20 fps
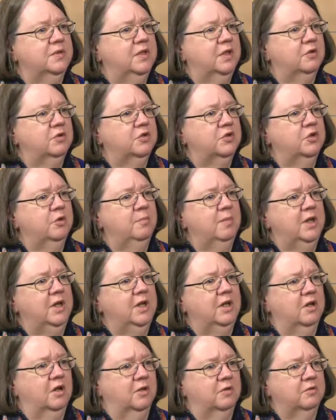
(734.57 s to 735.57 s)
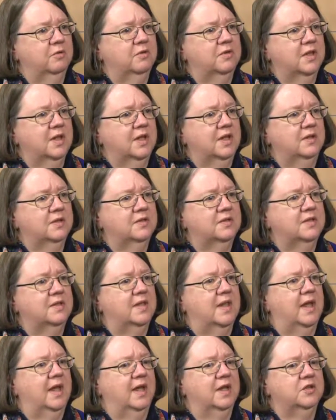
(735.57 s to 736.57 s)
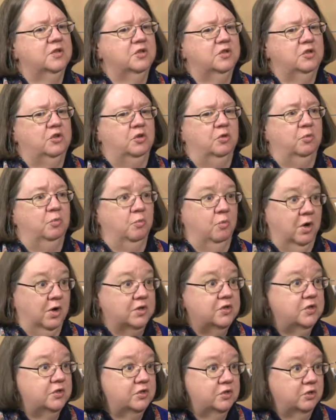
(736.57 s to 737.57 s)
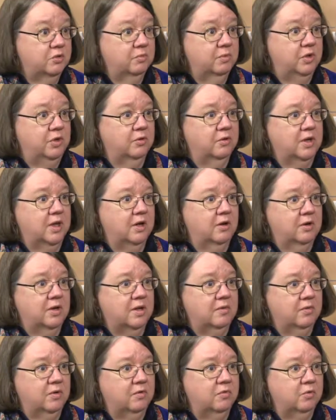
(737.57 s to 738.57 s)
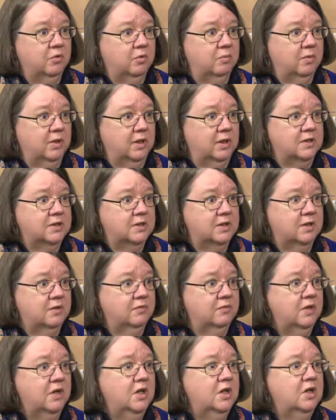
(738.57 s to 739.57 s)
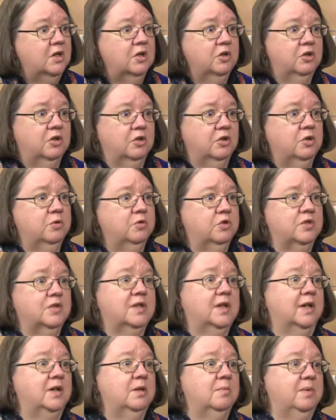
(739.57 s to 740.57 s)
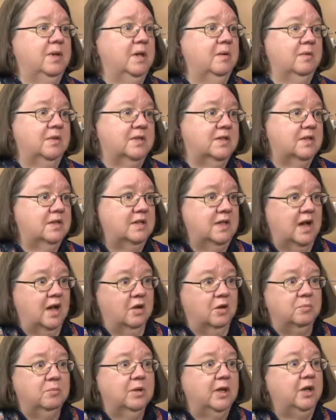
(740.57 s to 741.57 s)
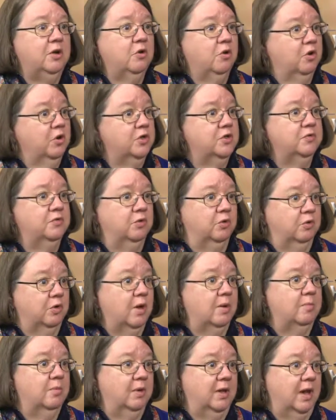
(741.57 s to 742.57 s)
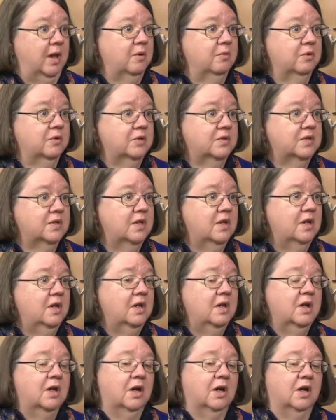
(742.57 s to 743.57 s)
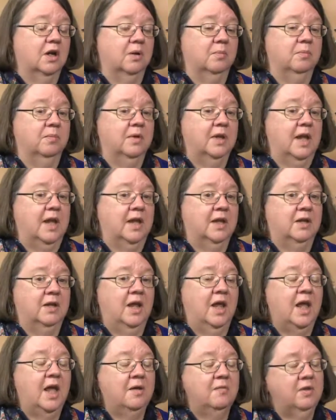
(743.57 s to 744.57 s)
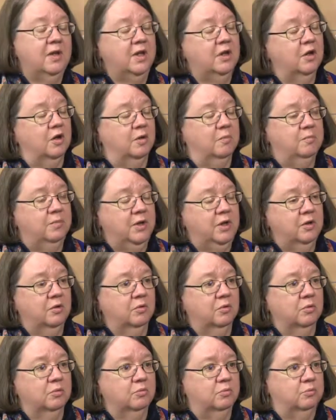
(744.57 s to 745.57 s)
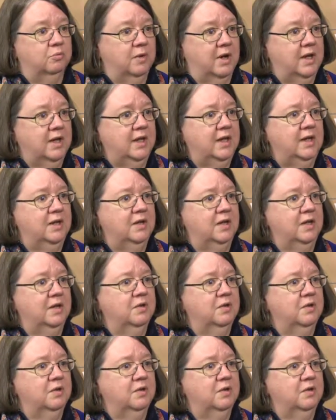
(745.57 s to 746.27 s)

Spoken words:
There's so many other things that you want to do when you're caregiving for a relative. You know, you would just like to be able to sit down and play cards for a couple hours. And having a meal ready